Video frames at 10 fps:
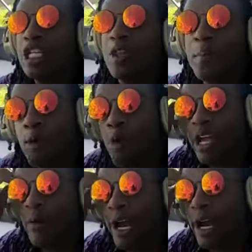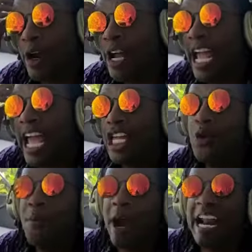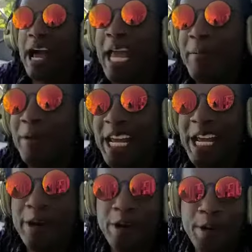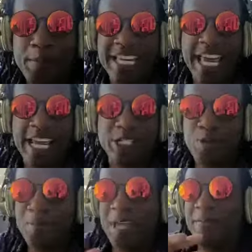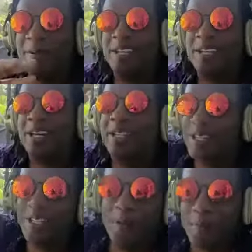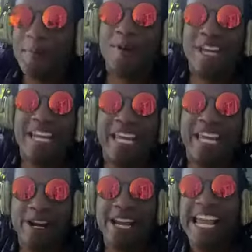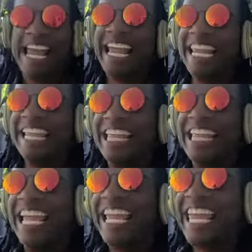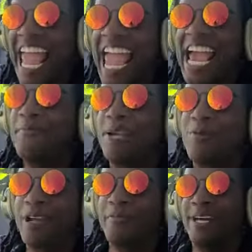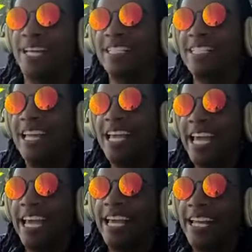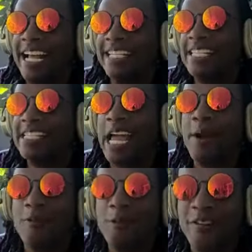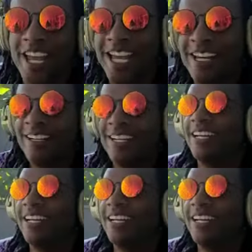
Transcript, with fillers: to the point where, and you might not be able to hear it, but the guests will be able to, the, the, the people can hear it. Anything can be remixed. And as a Stanford fan,